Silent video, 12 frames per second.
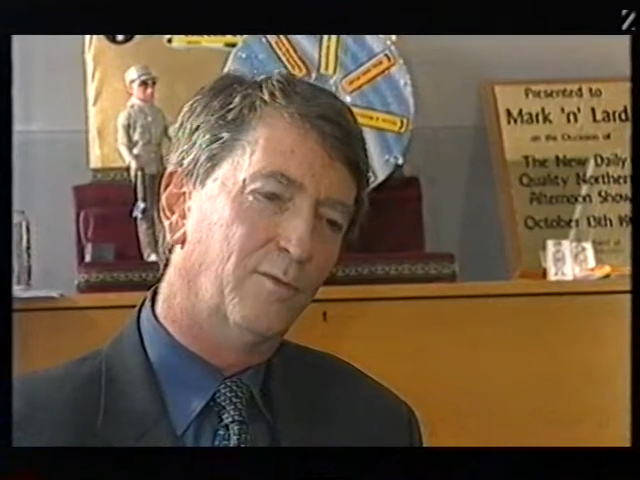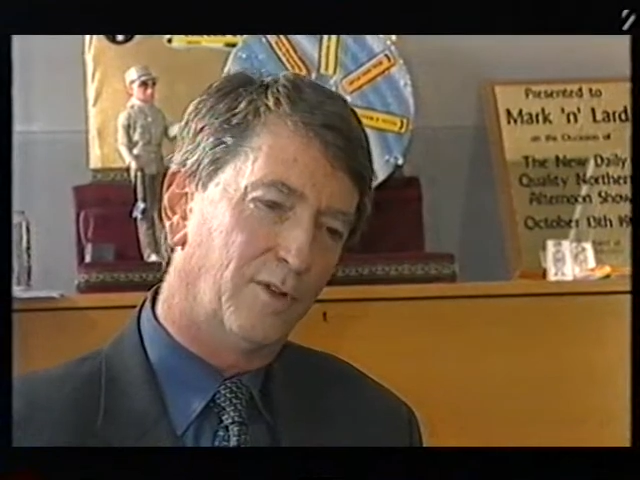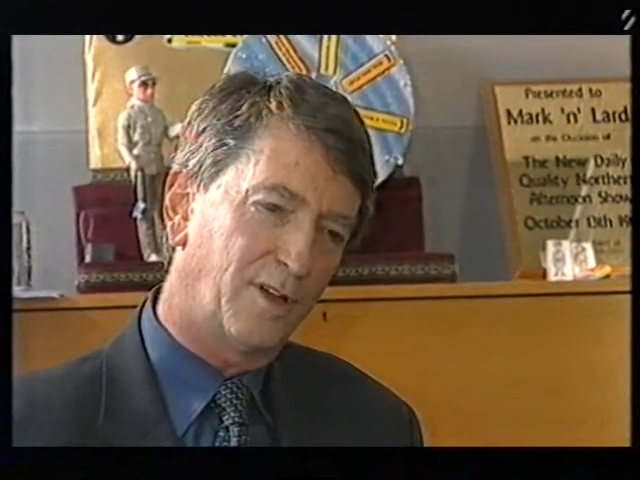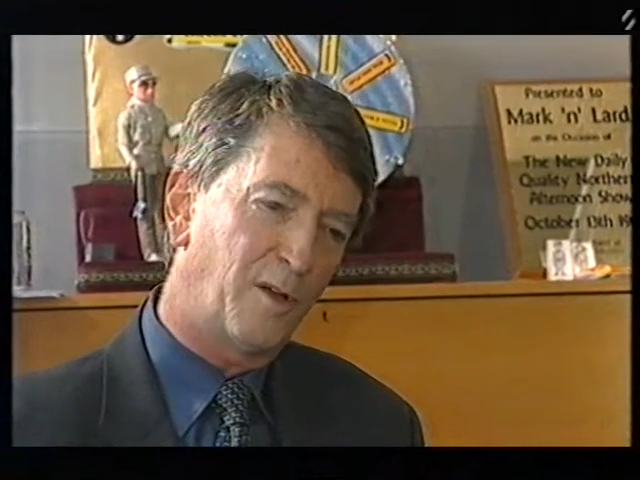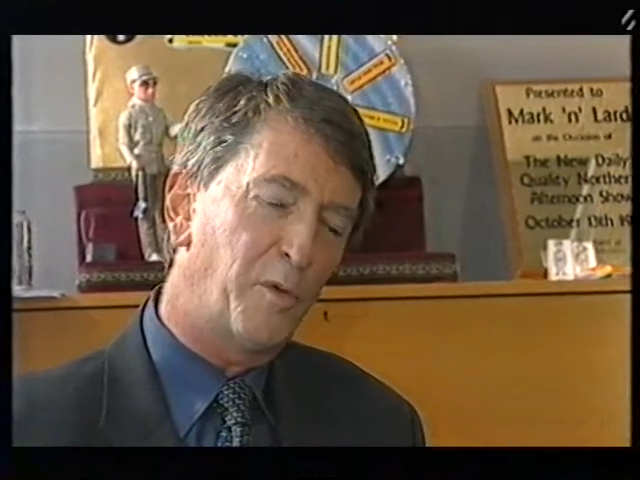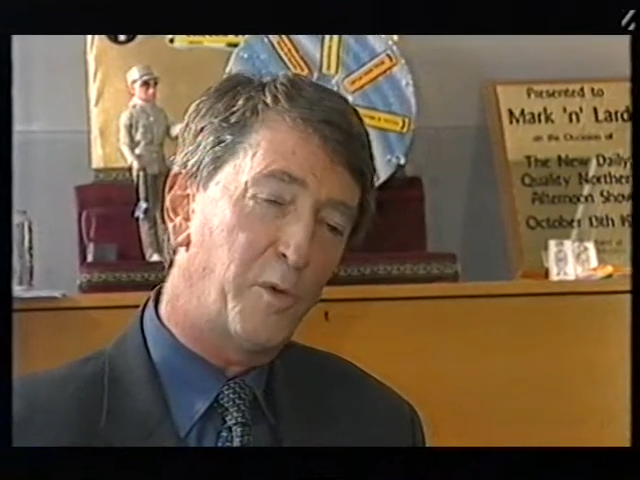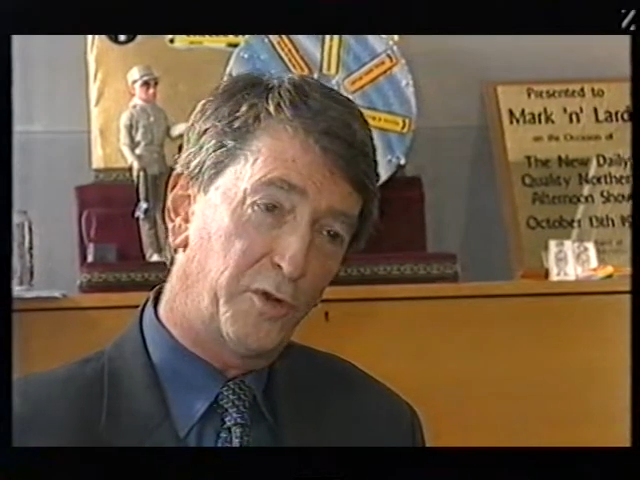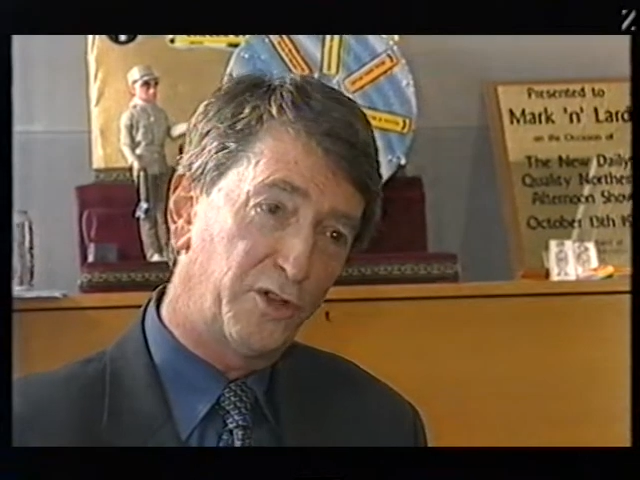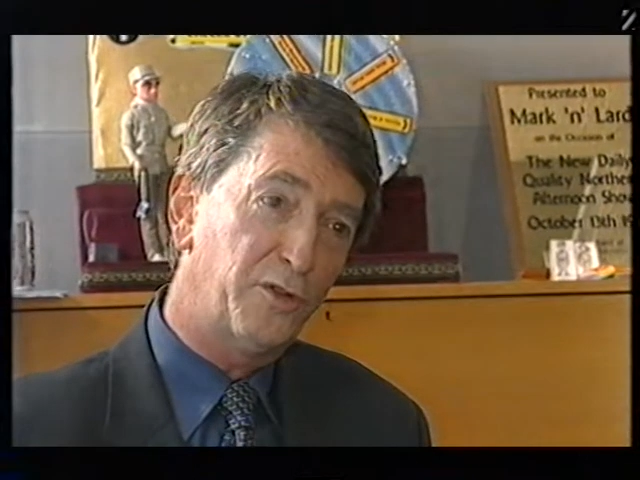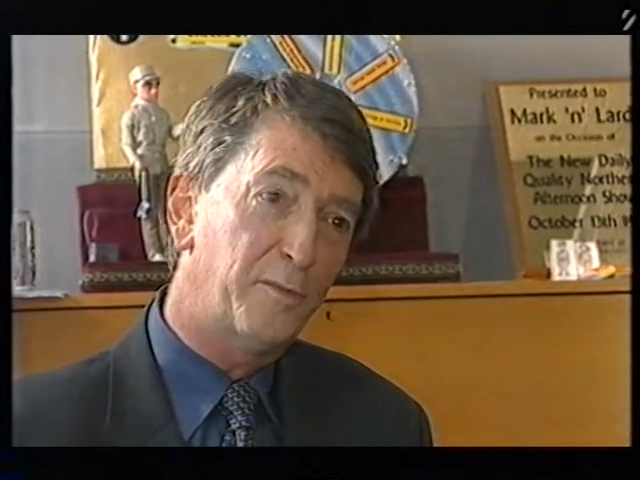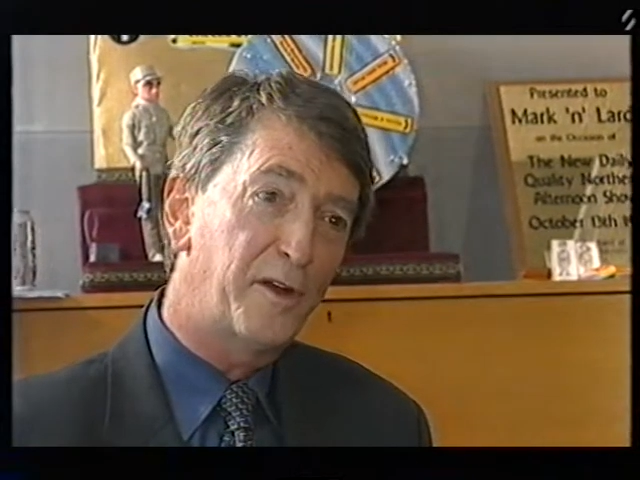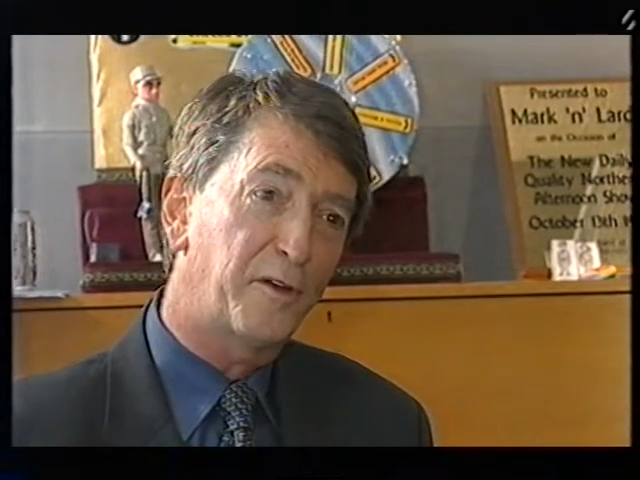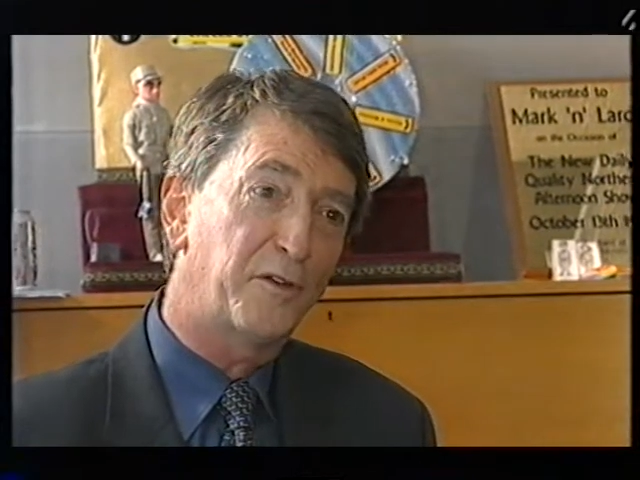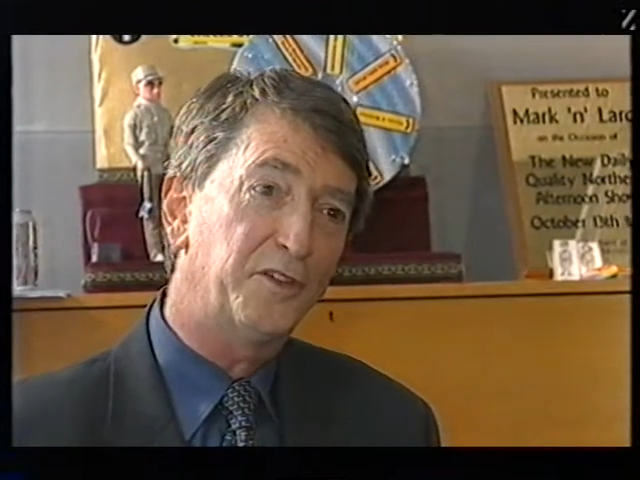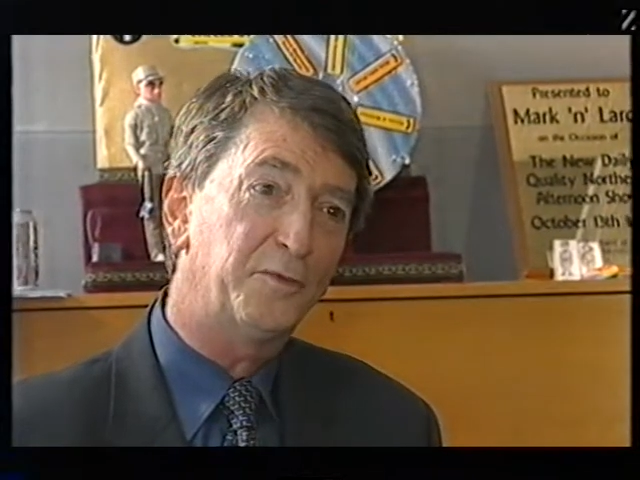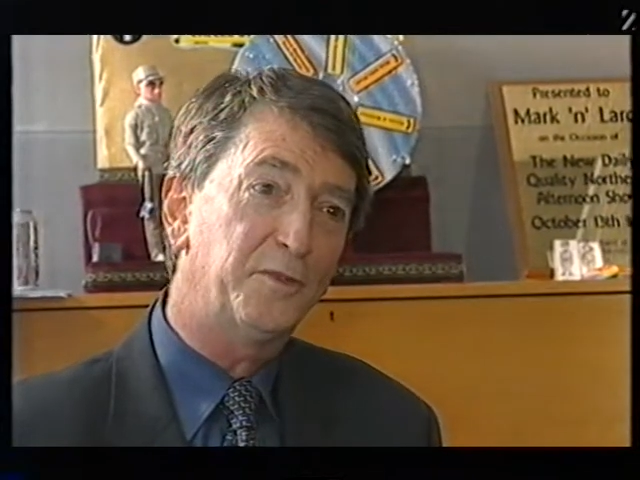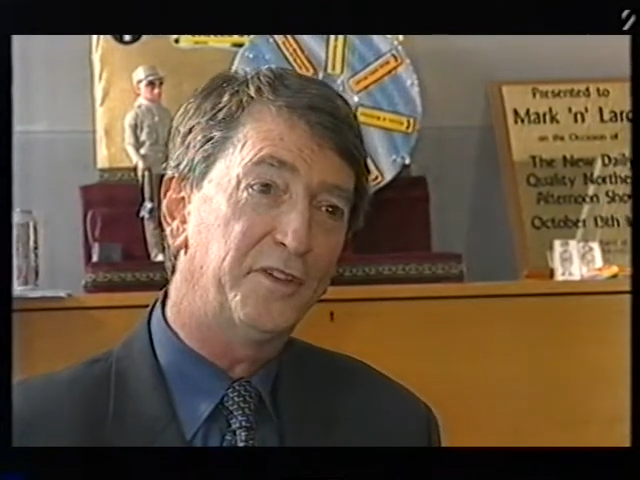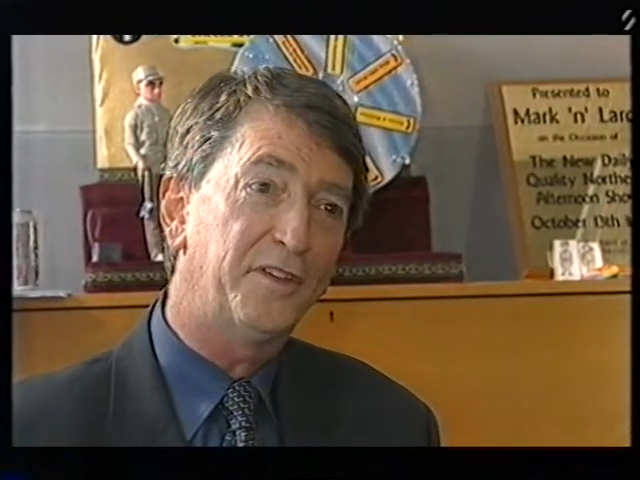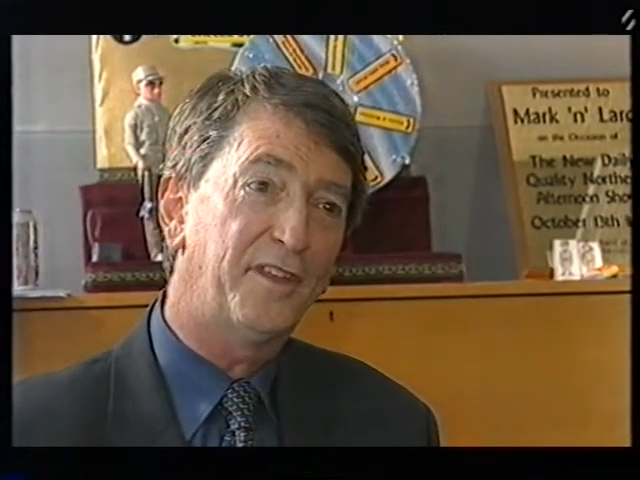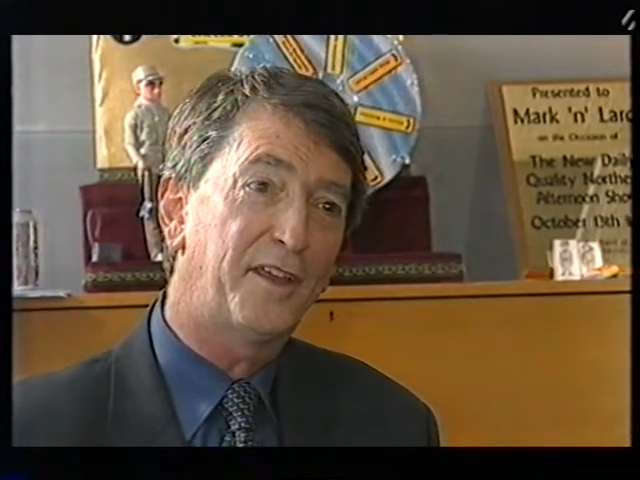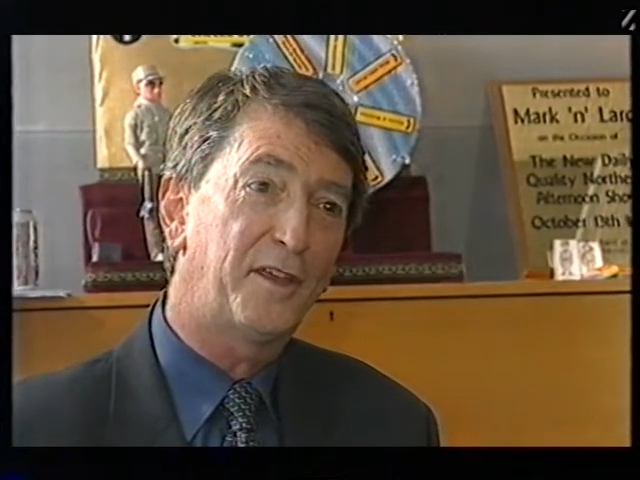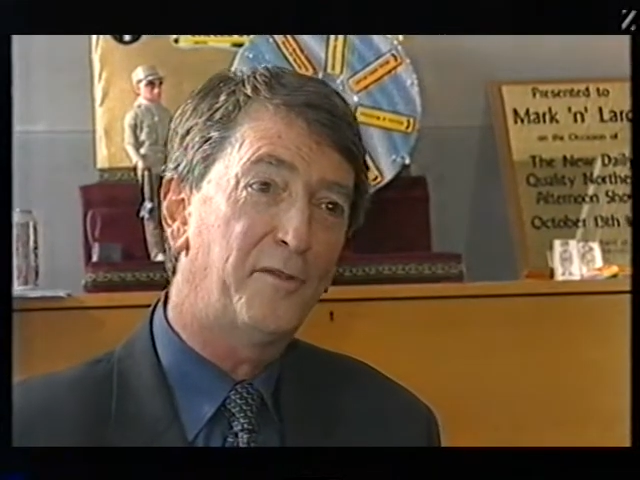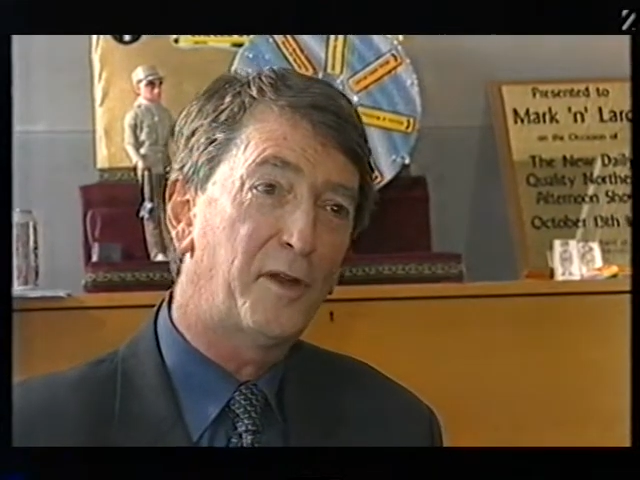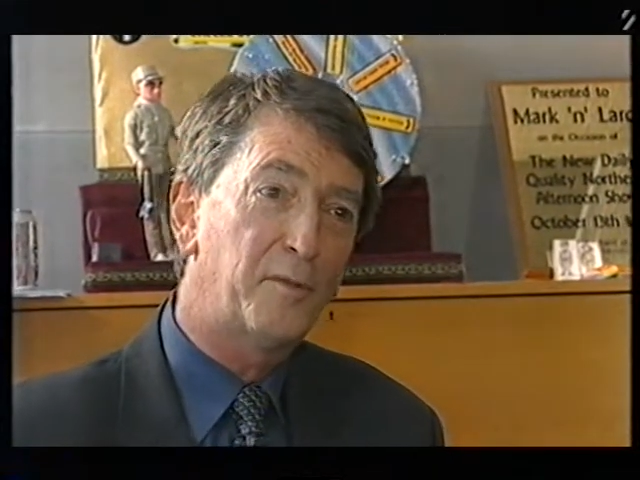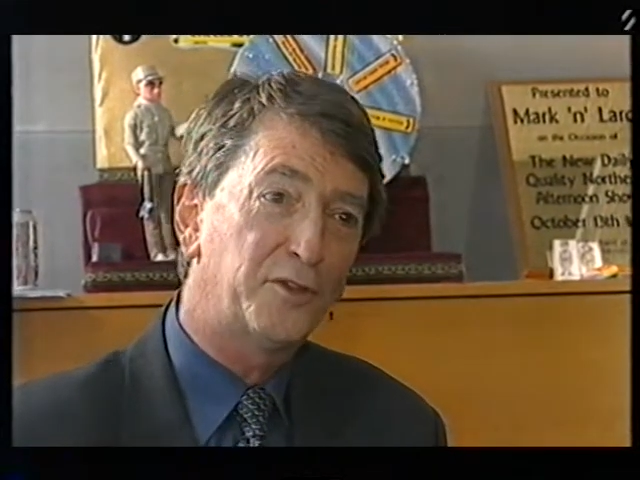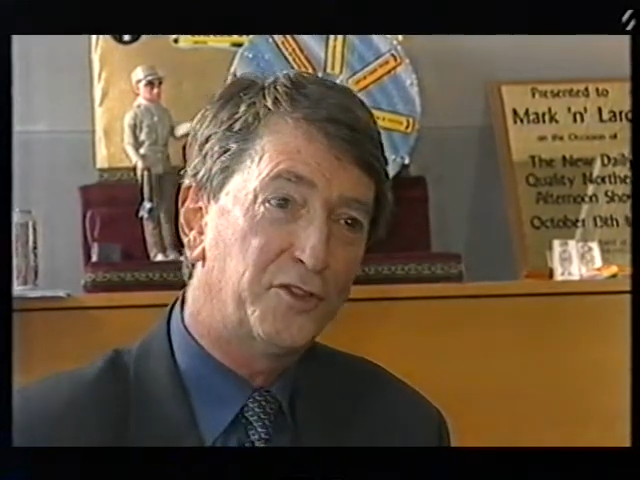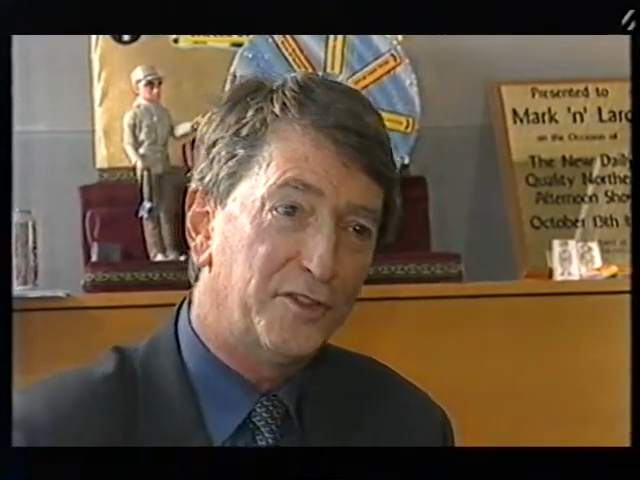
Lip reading: Well, can we wish you a Merry Christmas, and thank you very much